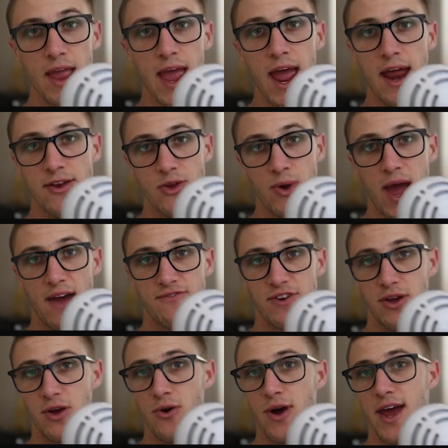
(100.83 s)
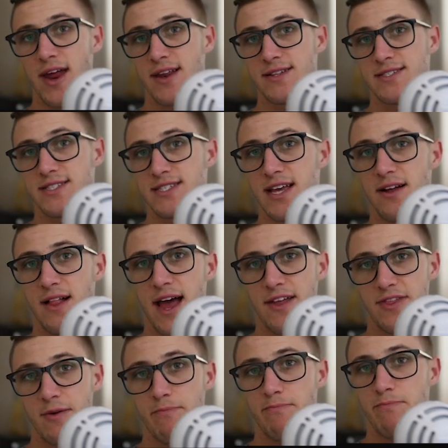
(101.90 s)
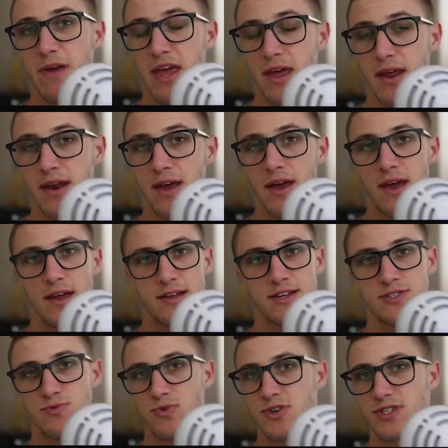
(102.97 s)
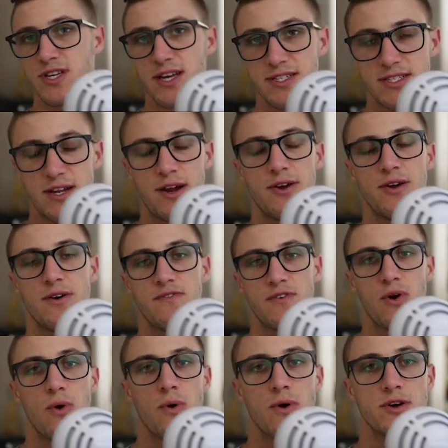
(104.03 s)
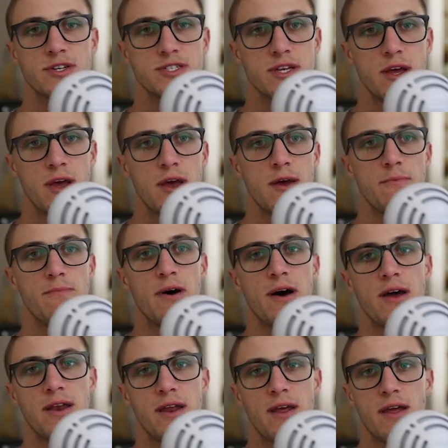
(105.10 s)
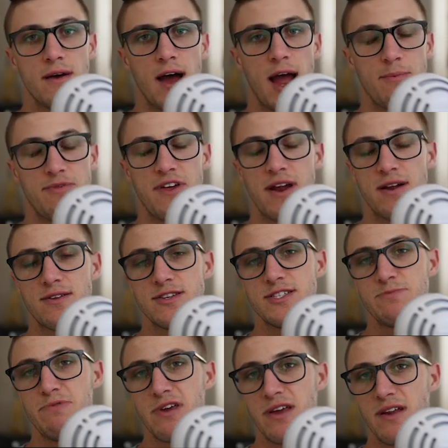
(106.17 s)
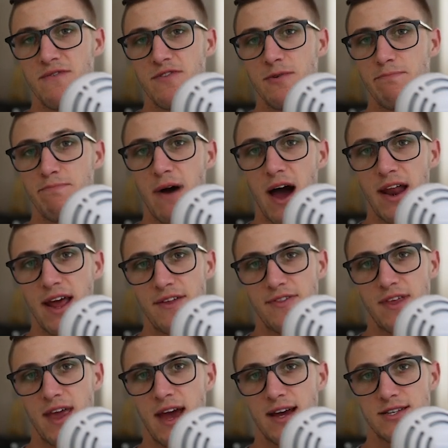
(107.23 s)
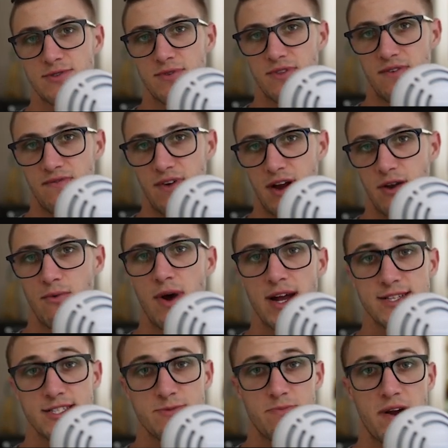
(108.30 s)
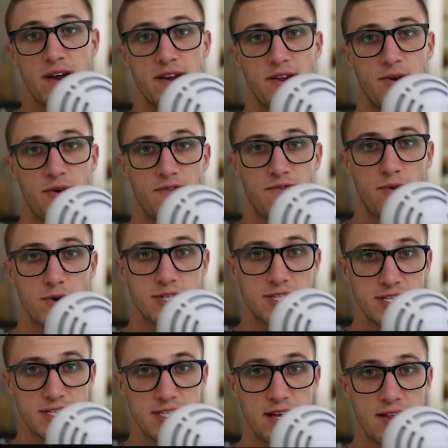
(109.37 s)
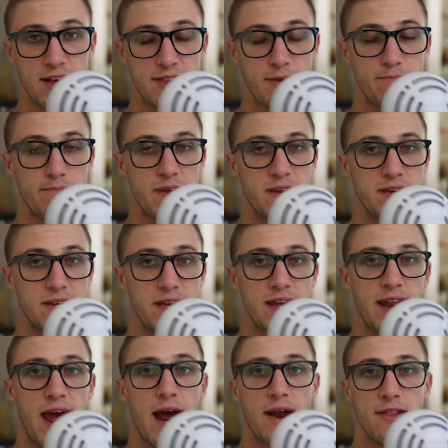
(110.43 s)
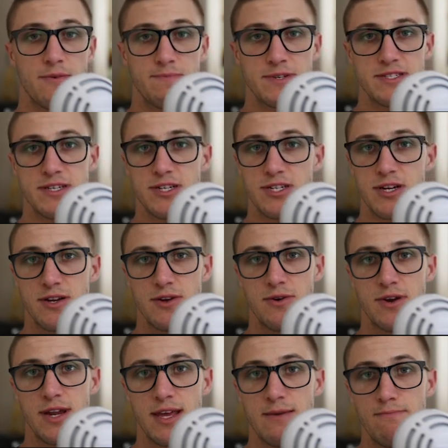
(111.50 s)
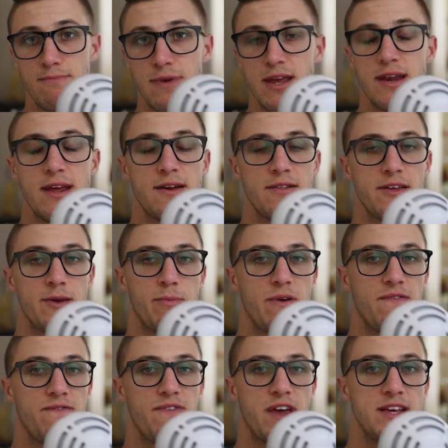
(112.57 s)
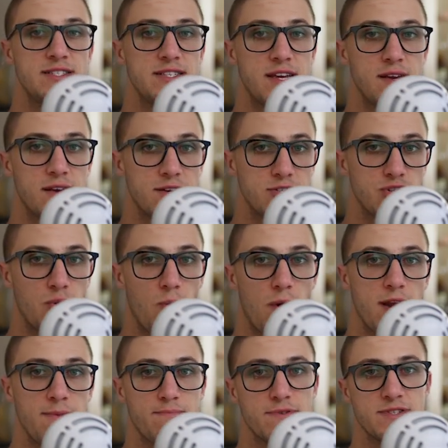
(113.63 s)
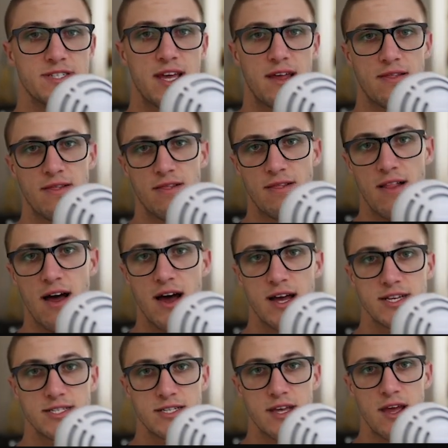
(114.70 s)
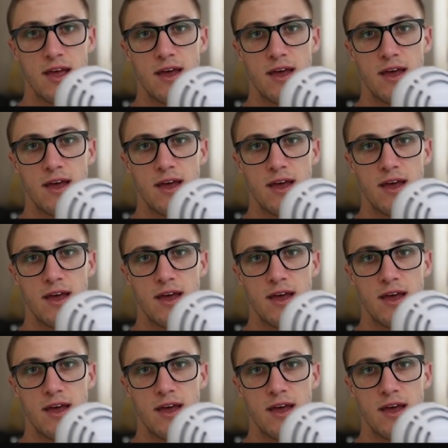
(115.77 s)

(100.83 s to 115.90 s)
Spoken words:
and you have to go ahead and sell at the bid, this is worst case scenario, of course. But hypothetically speaking, if you bought at the ask with a very wide spread and you were forced to sell at the bid to get out of the position, you would immediately be facing a 20% loss,